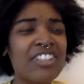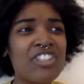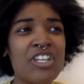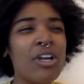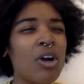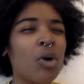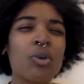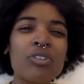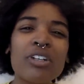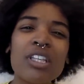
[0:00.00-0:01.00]
took
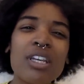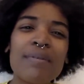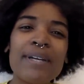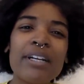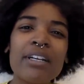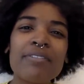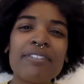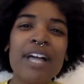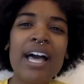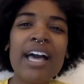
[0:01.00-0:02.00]
over the American
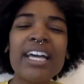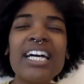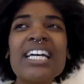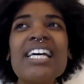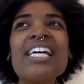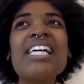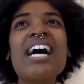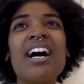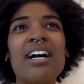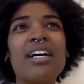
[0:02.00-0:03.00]
flag.
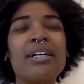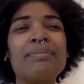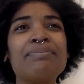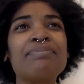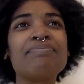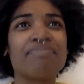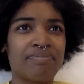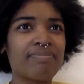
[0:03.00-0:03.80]
Um,